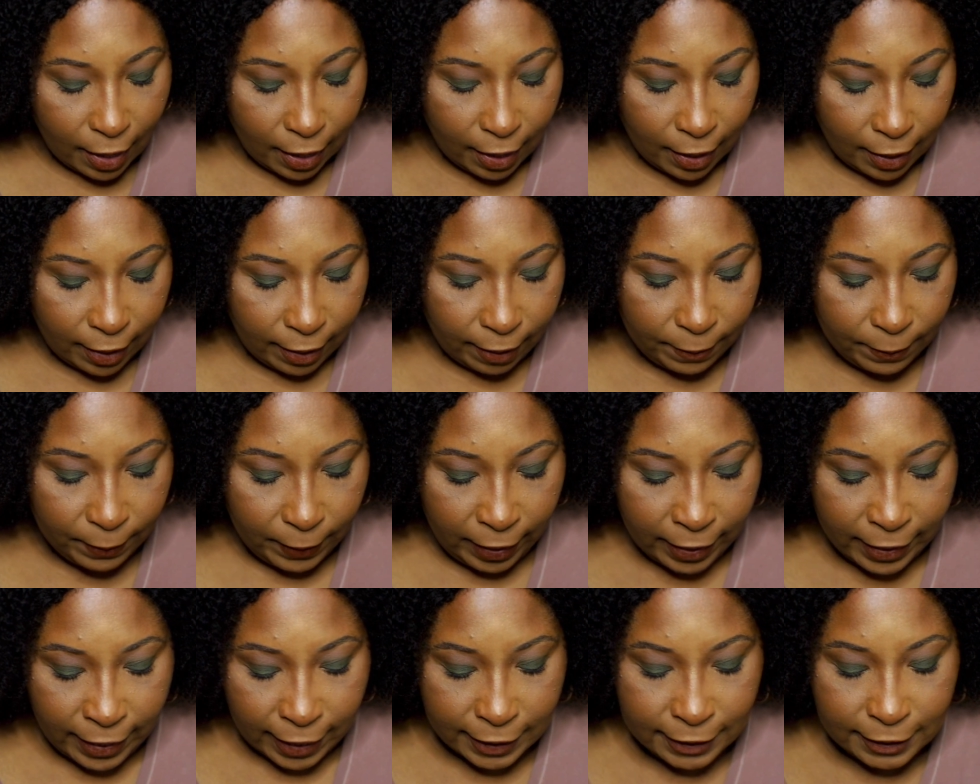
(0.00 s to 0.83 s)

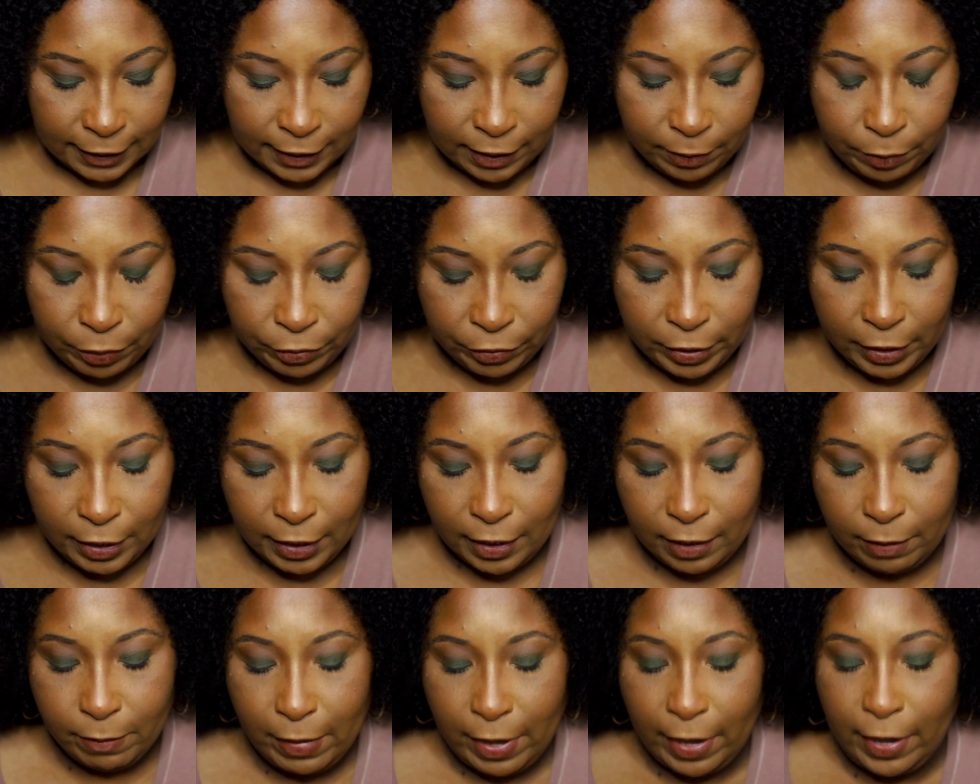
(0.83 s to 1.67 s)
And I did bring
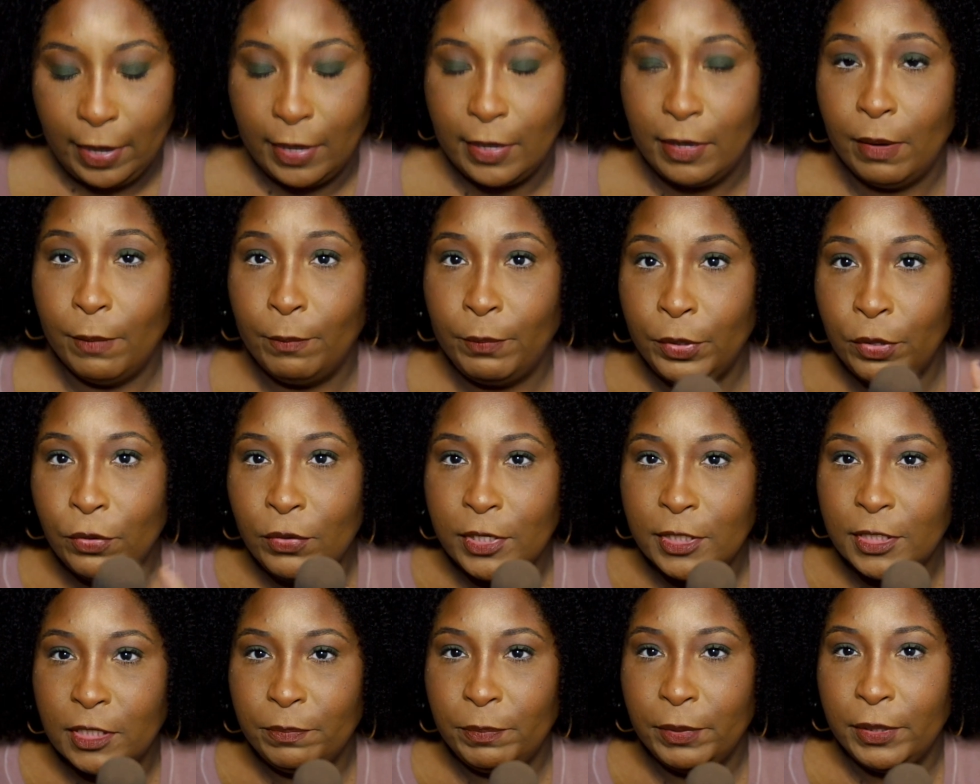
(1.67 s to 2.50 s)
in my
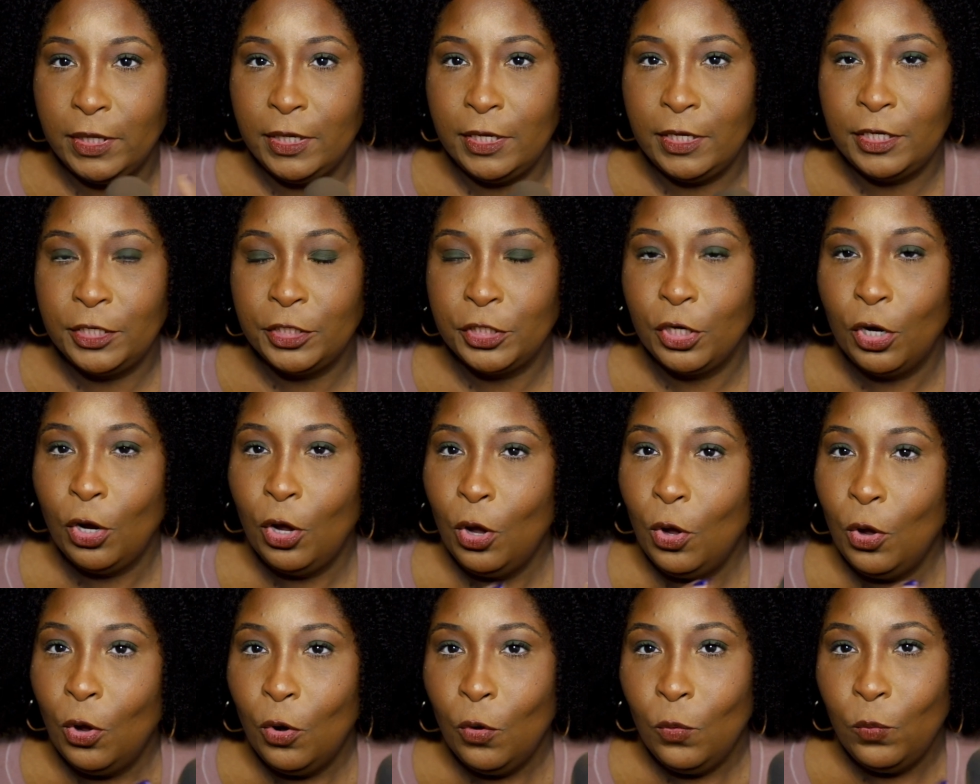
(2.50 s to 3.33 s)
beauty sponge,
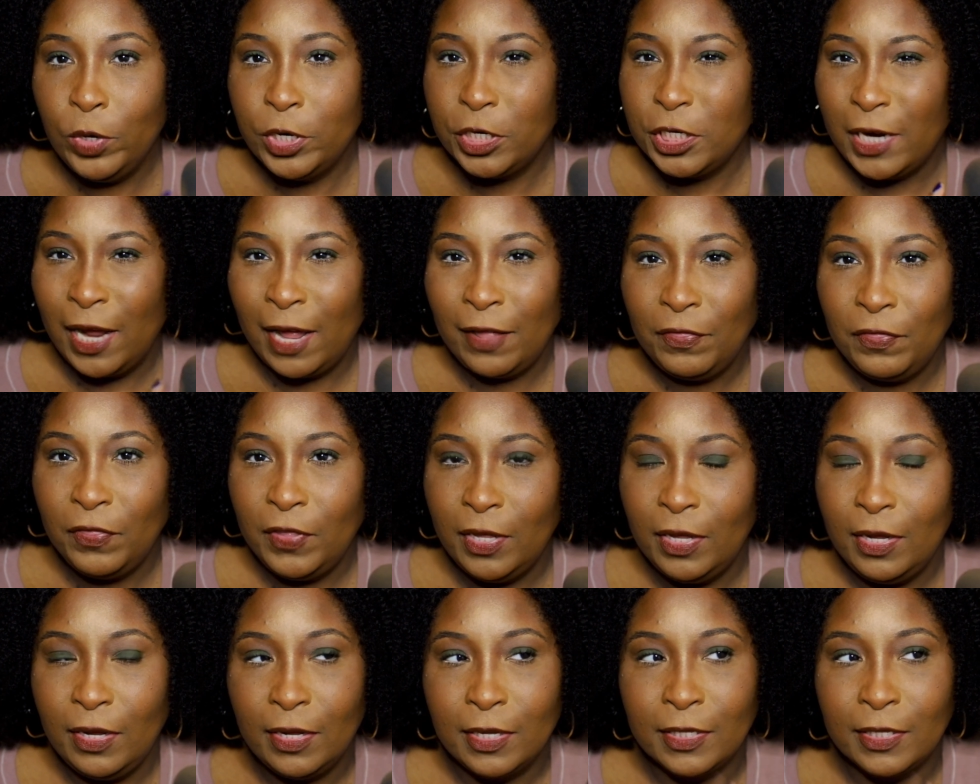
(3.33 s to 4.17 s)
which I think